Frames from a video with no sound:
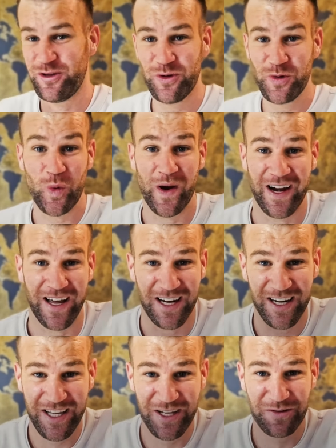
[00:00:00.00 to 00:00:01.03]
where I
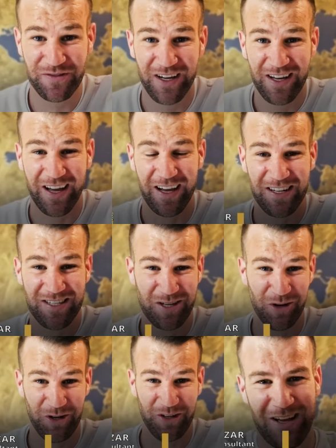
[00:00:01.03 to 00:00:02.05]
live, and so
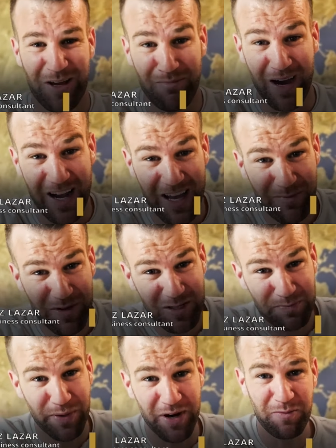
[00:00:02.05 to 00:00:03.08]
on. My name is
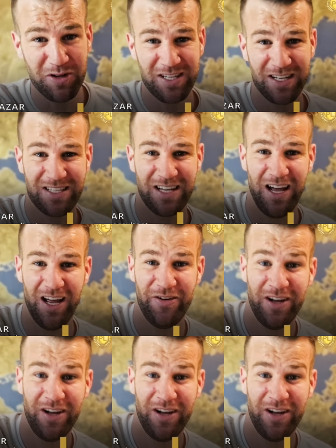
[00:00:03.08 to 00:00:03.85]
Primoz Lazar